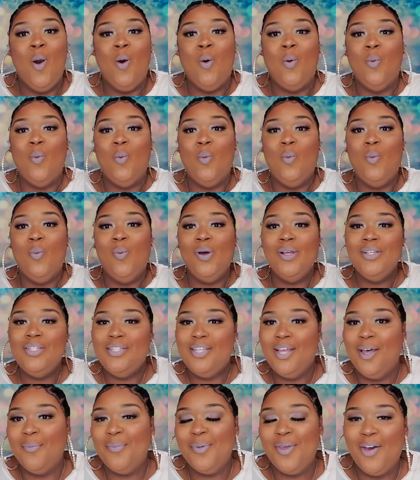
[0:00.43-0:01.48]
What's
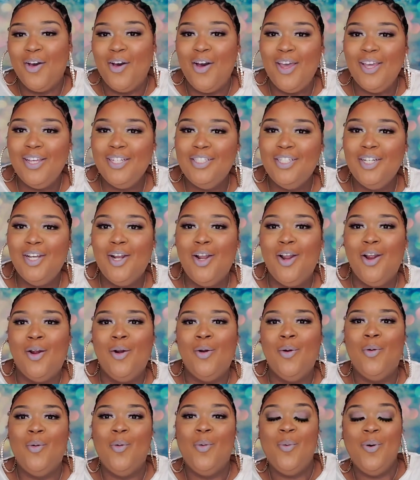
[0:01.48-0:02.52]
up, y'all? It's your
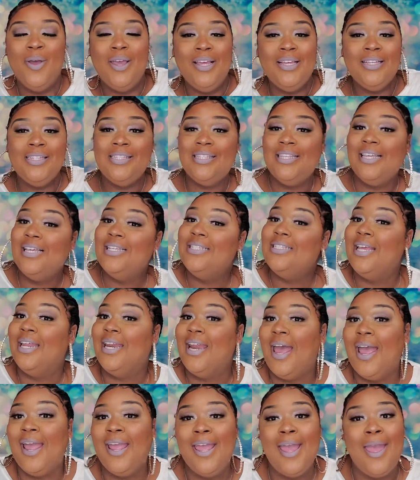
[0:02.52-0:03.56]
girl Queensteez, and
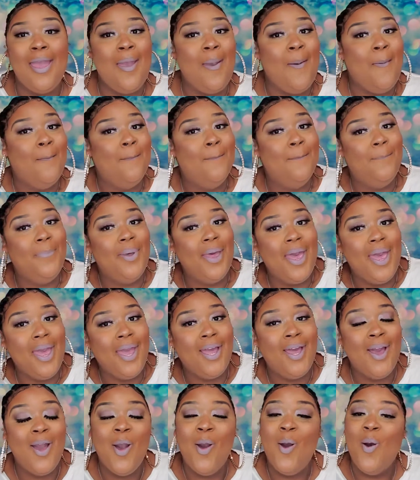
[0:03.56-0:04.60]
I am
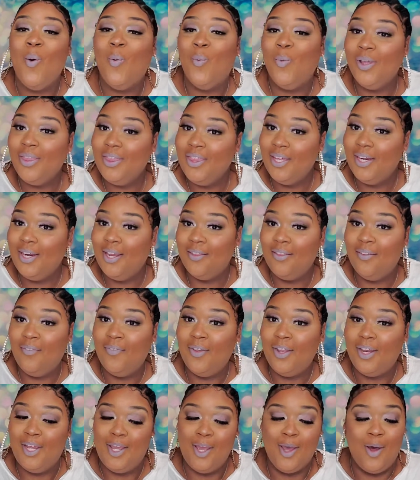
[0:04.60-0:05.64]
back with another
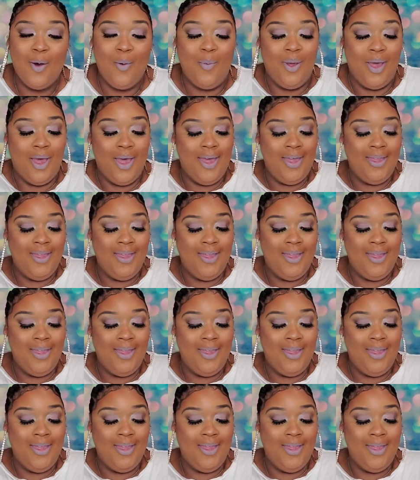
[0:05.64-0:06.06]
video.